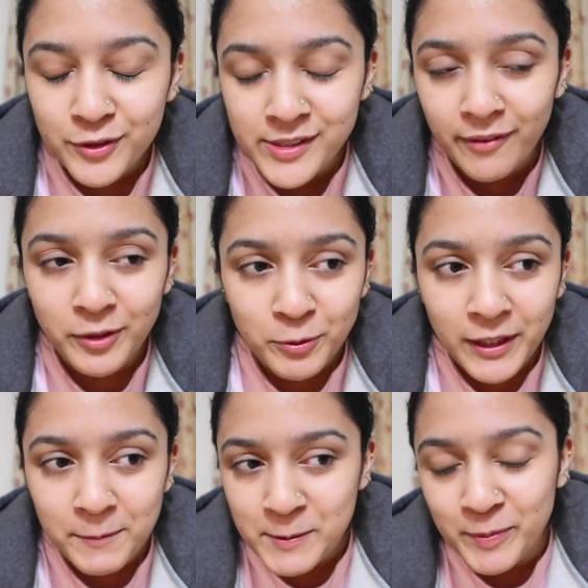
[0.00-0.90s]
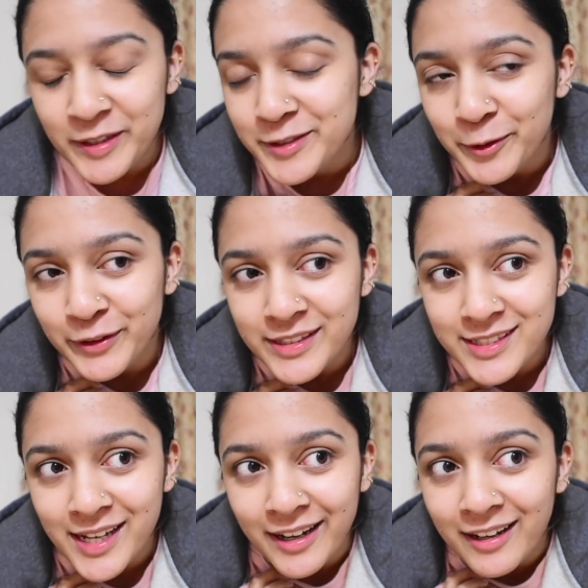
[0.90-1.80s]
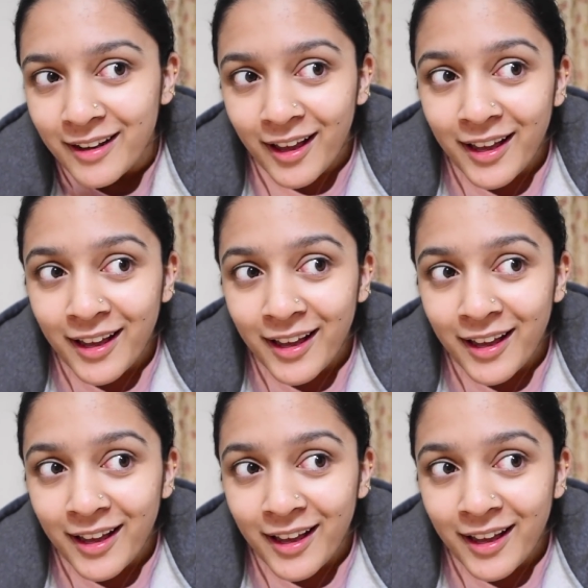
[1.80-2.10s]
For someone who keeps preaching on this channel,